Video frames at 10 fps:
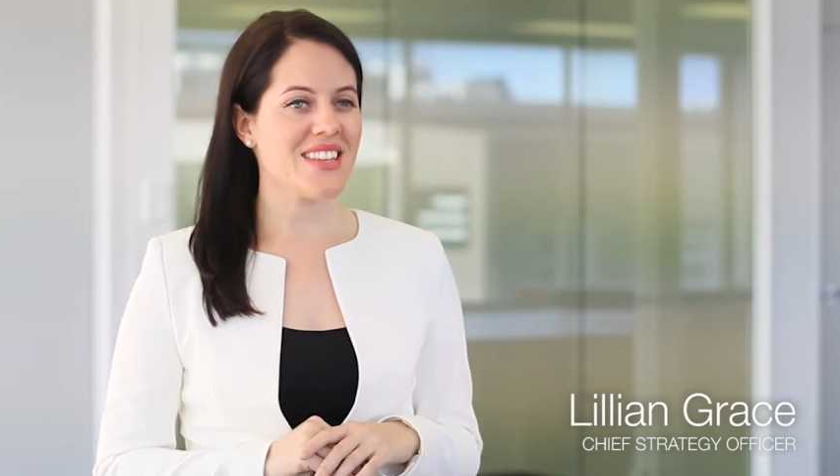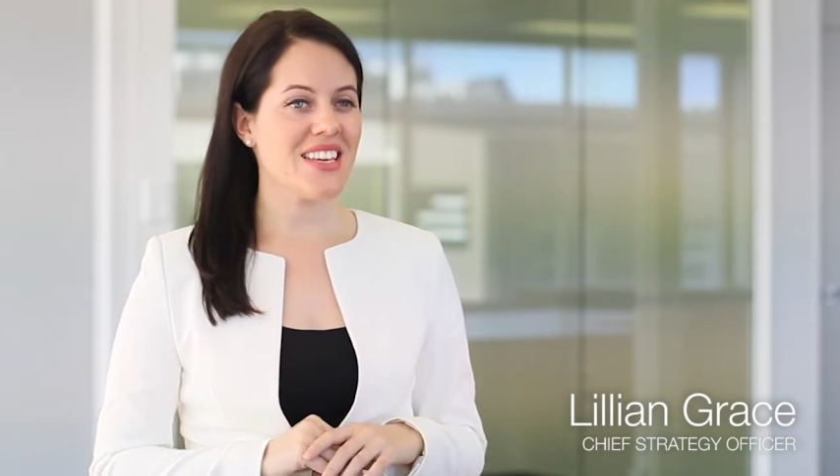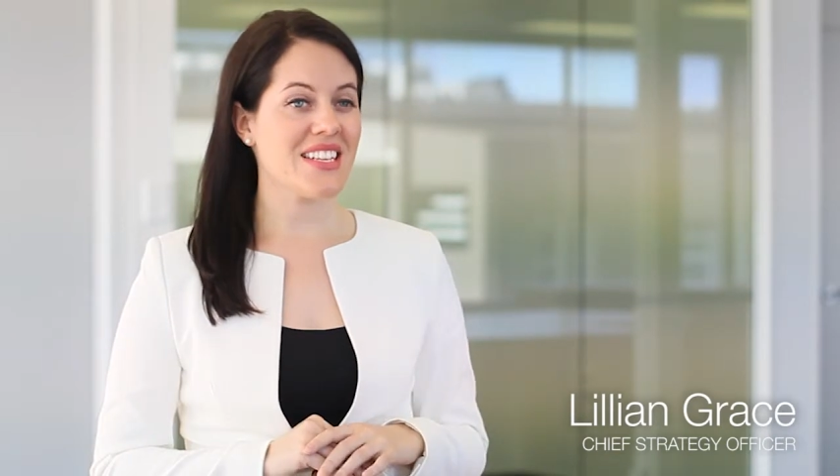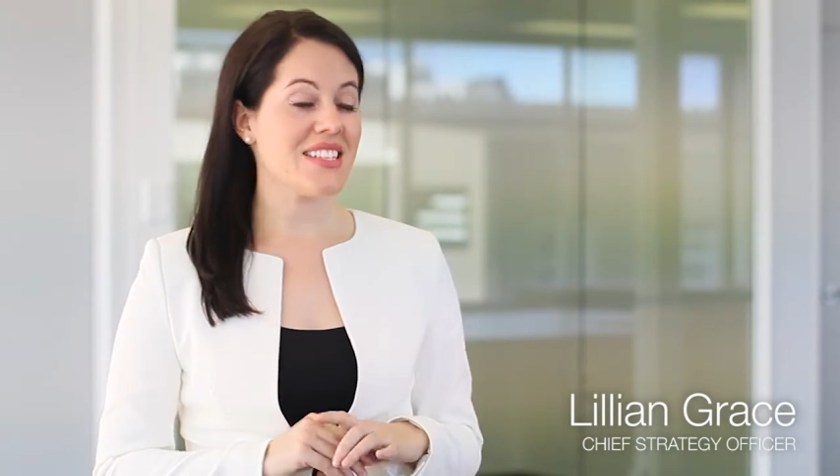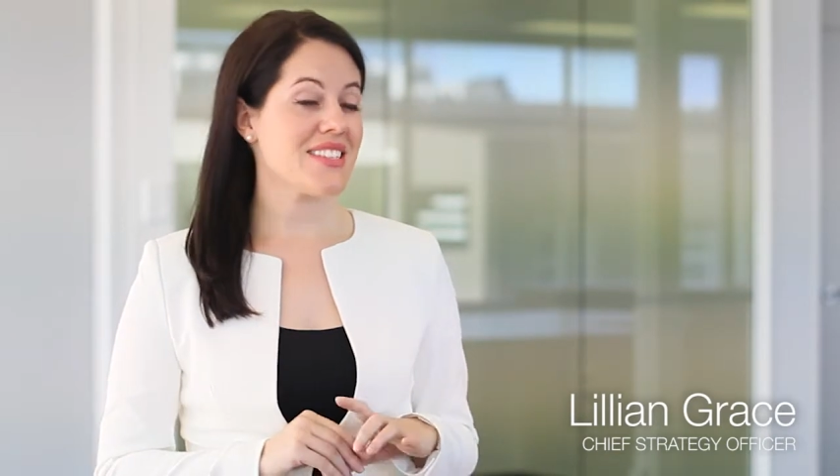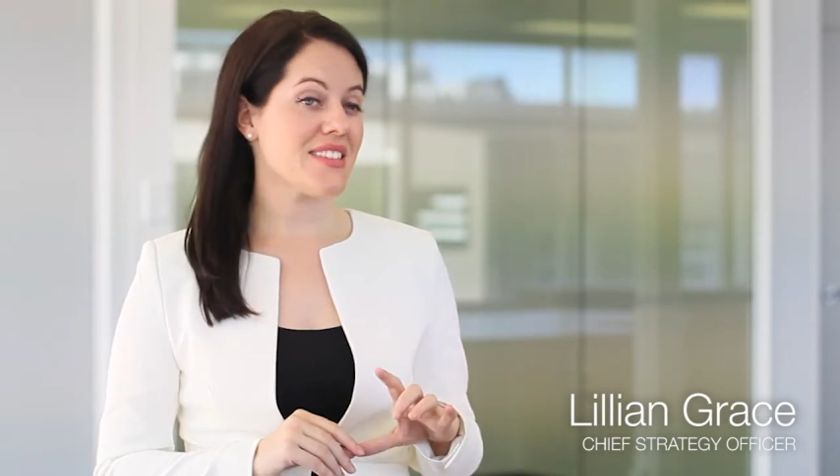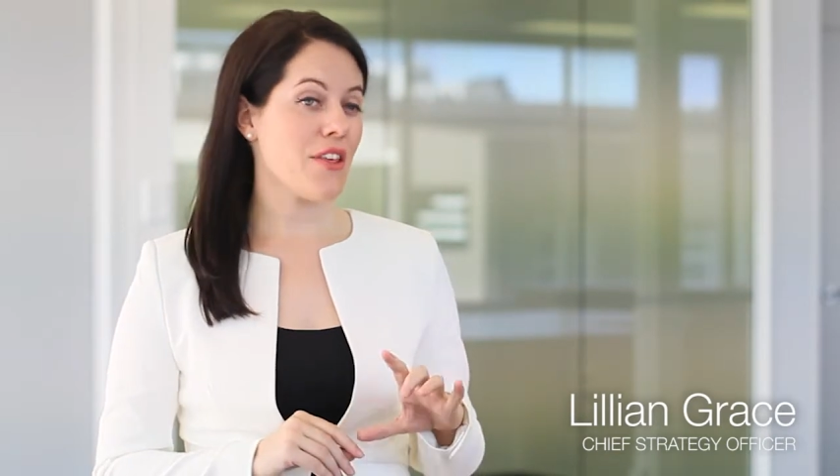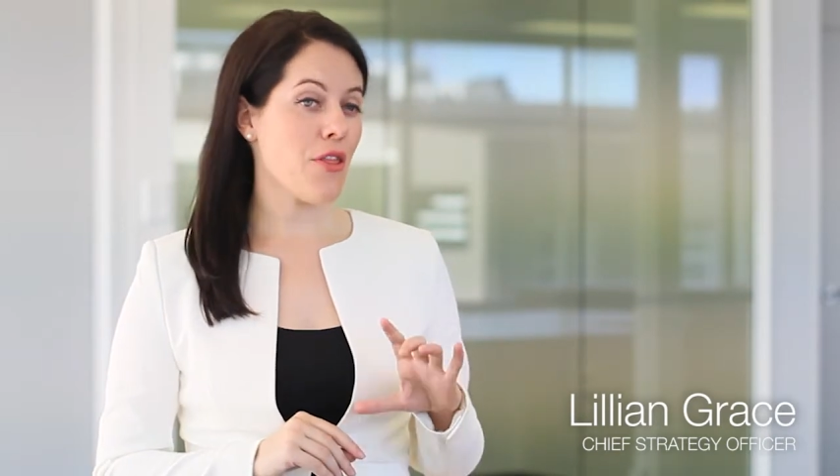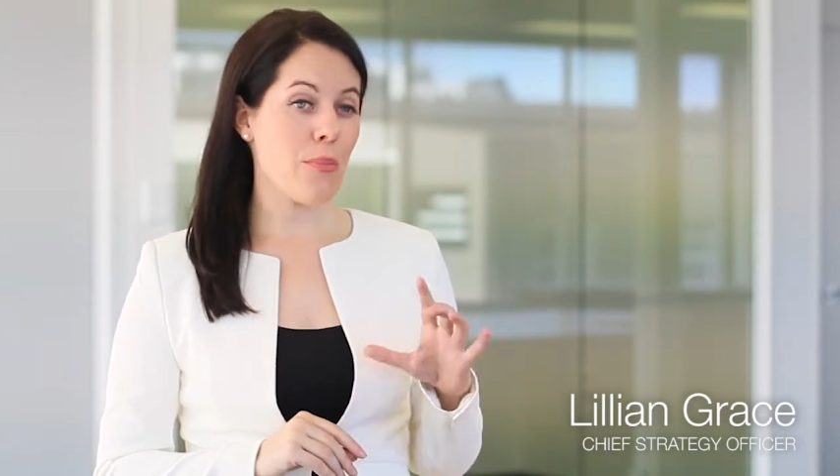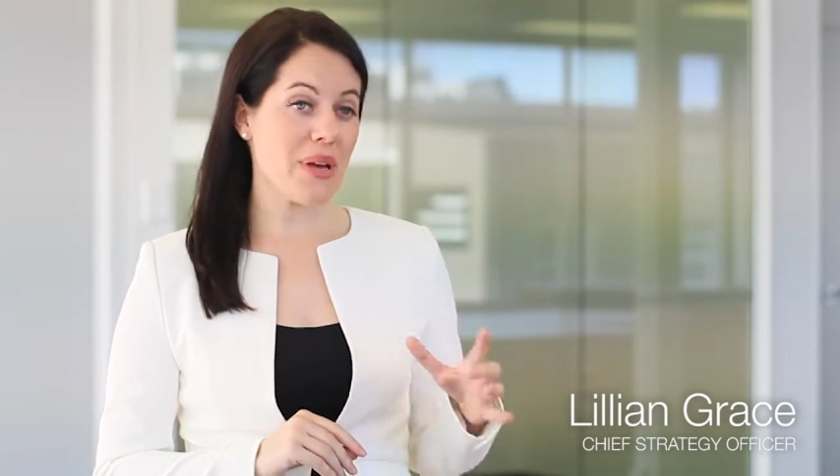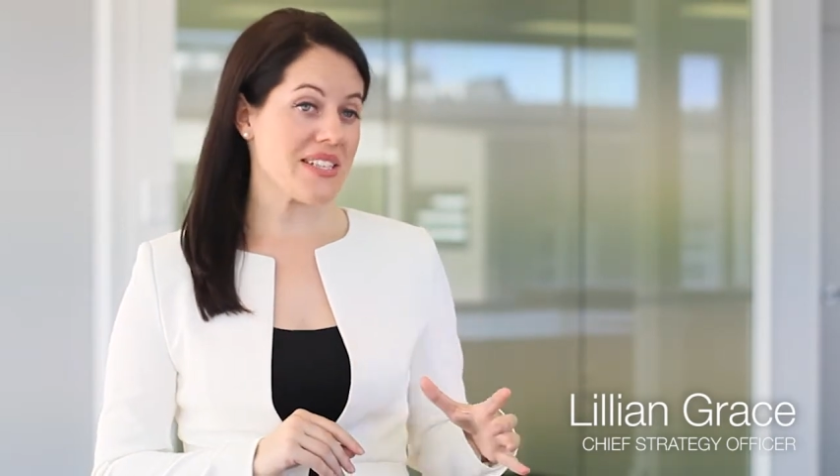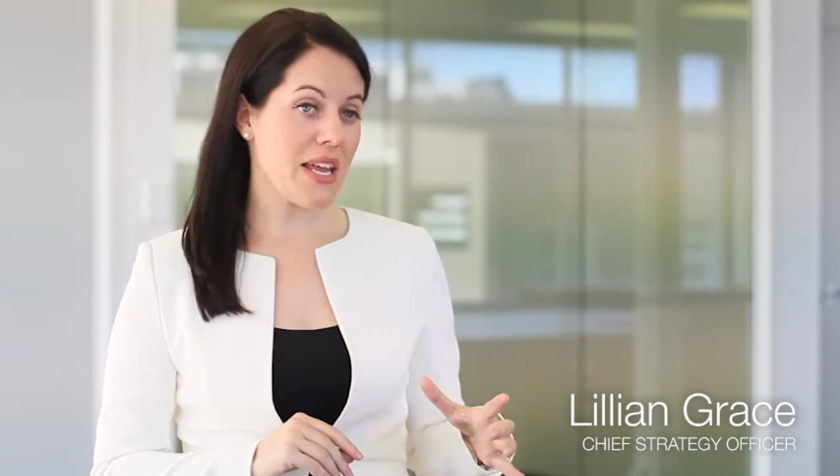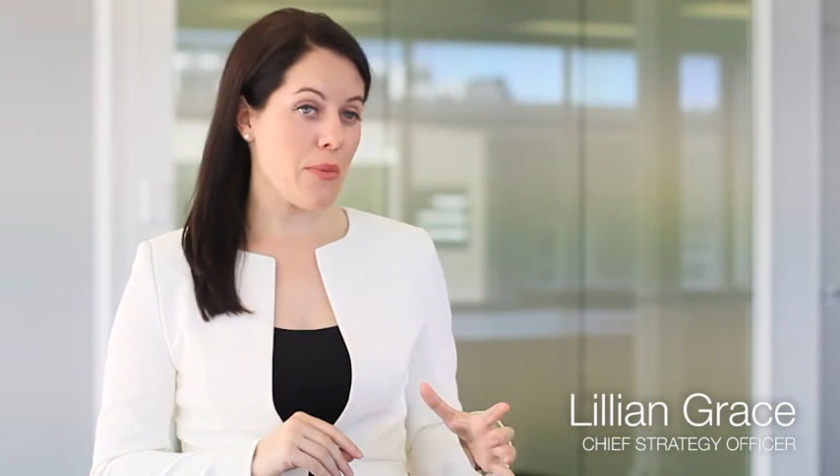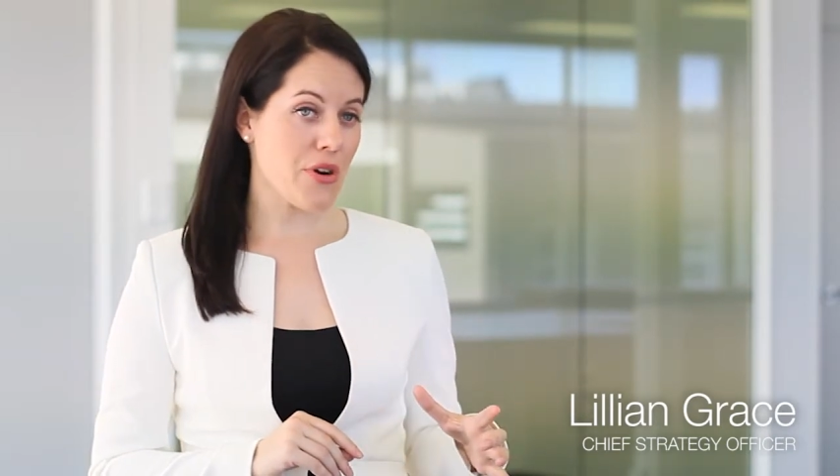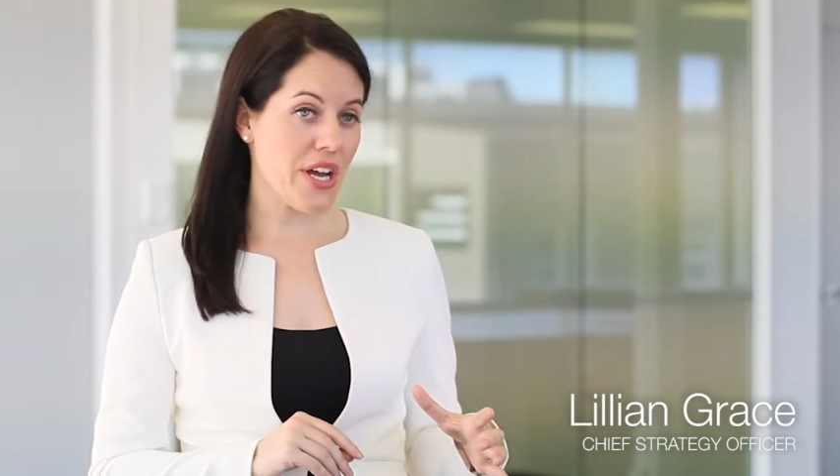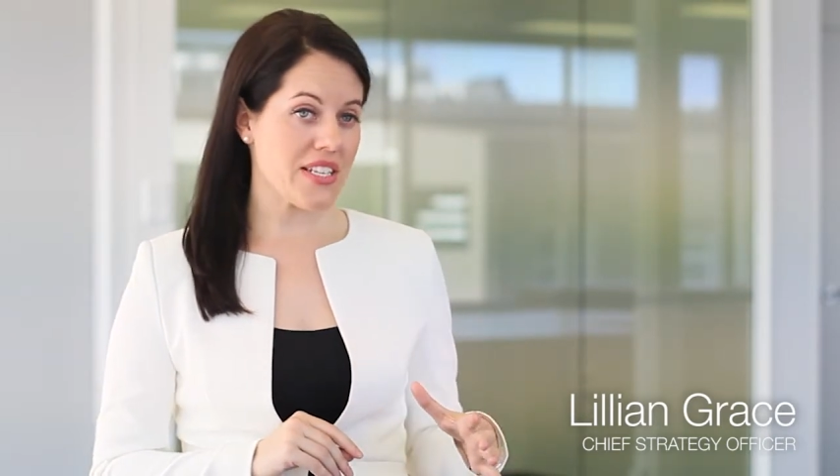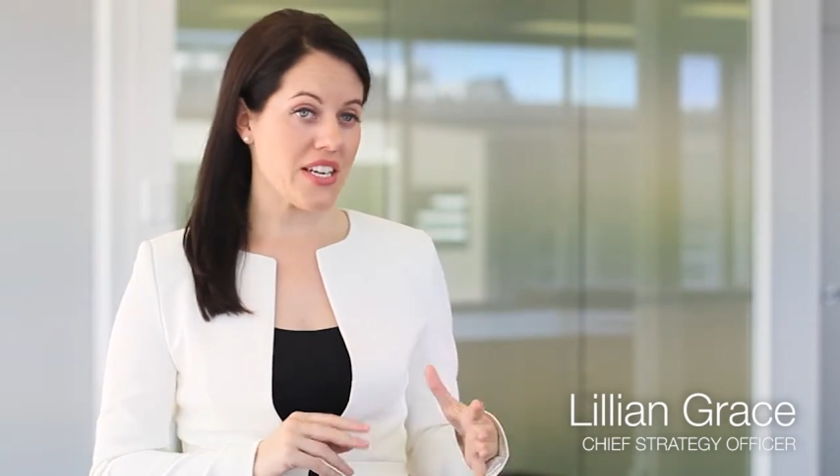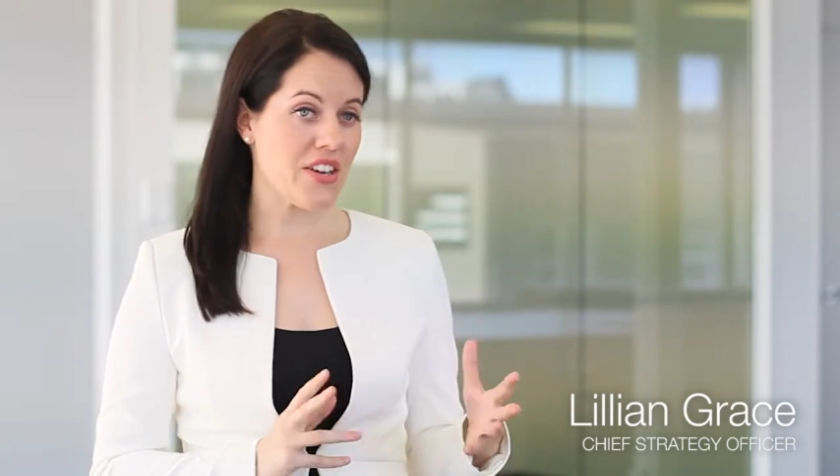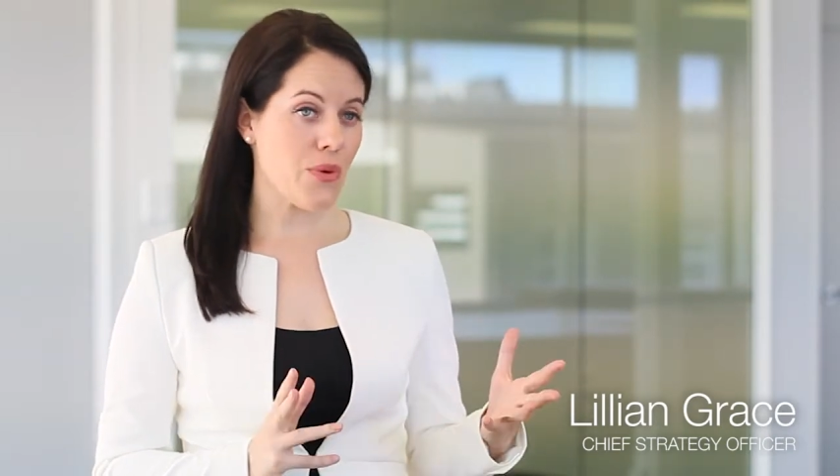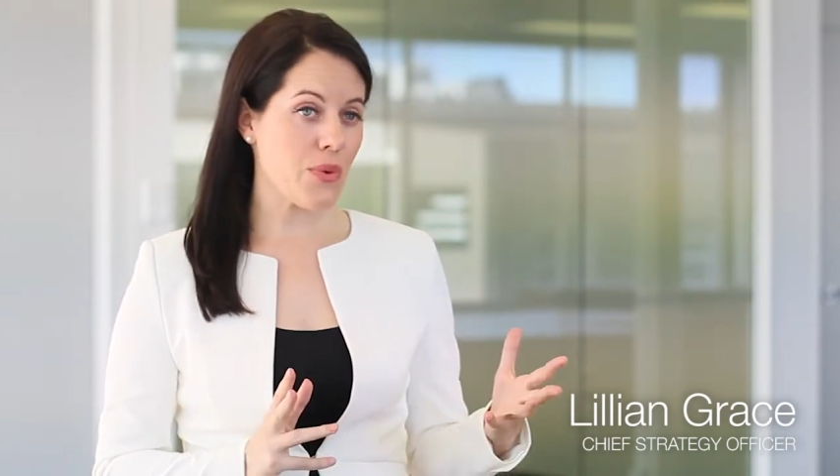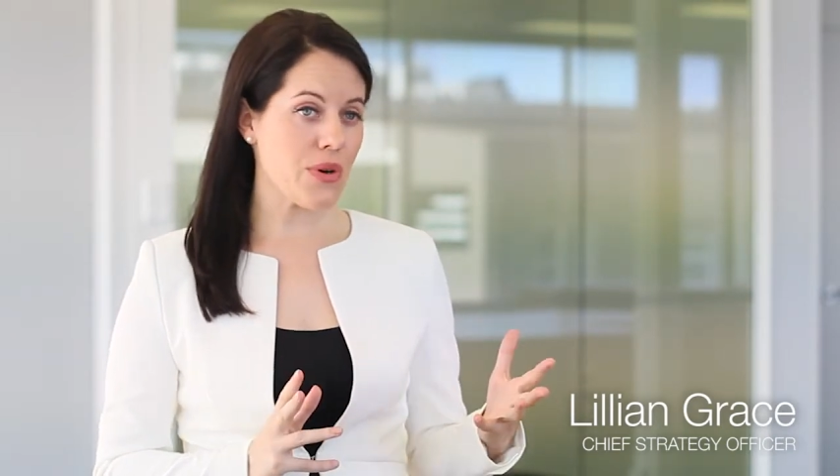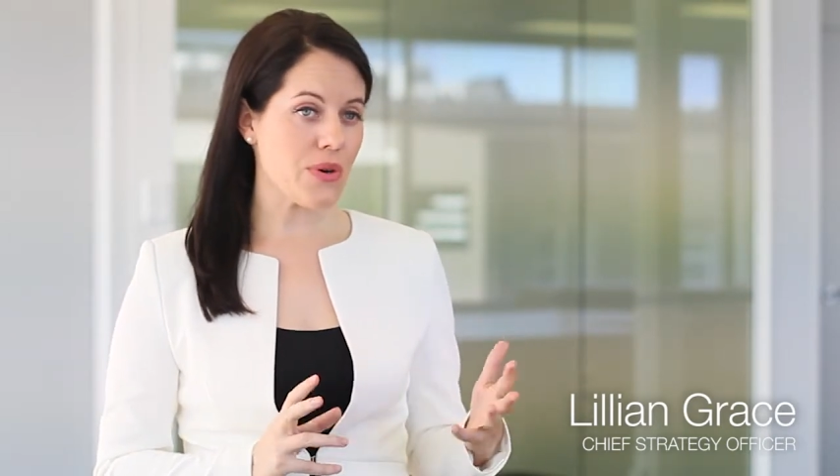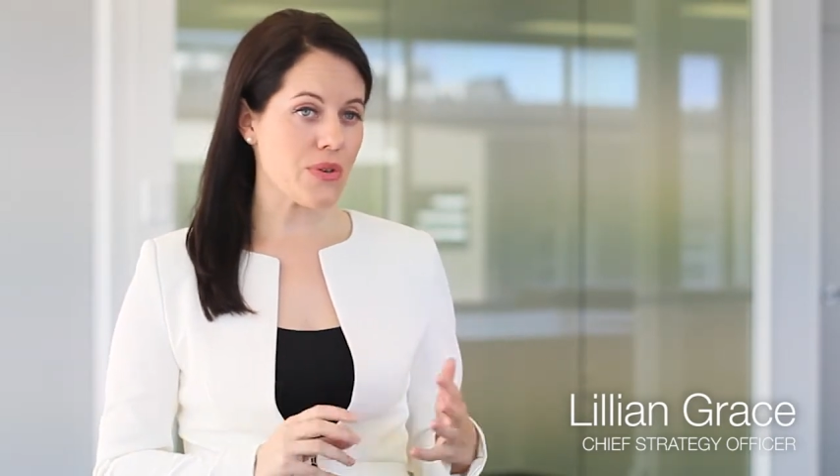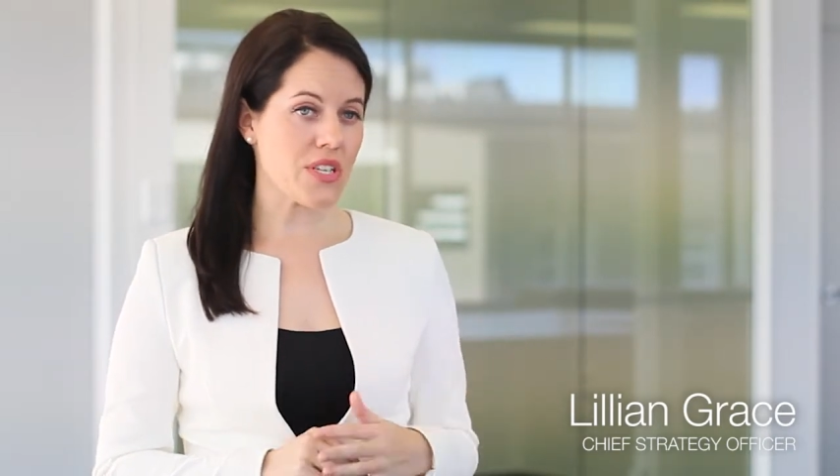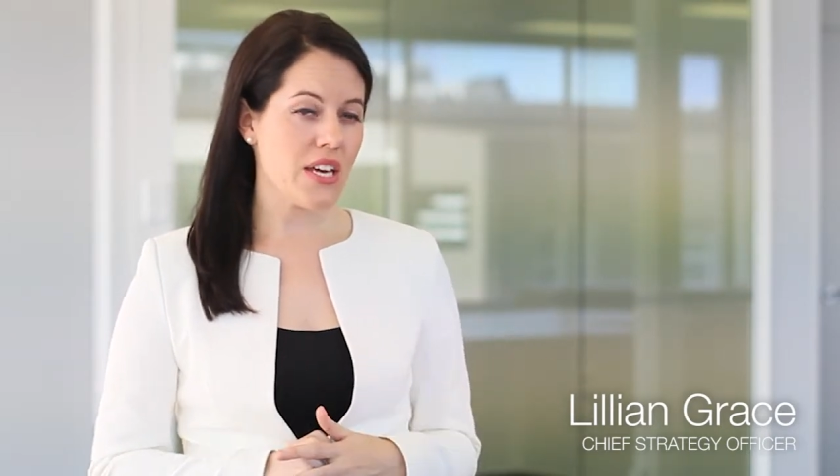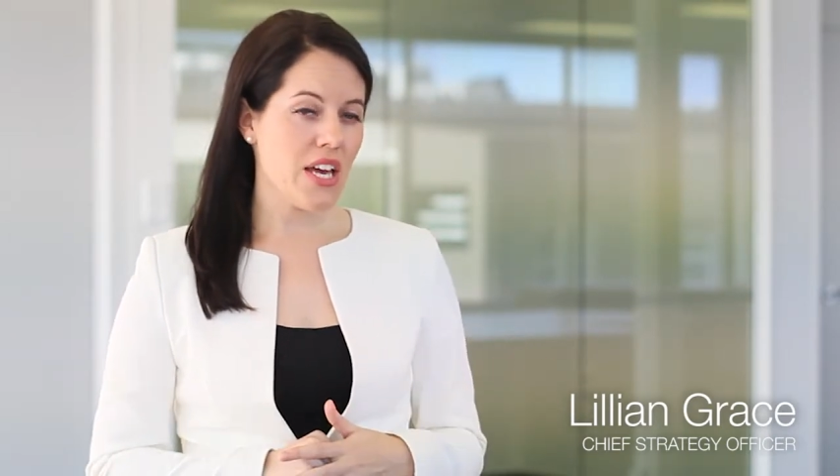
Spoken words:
It is the best app creator in the world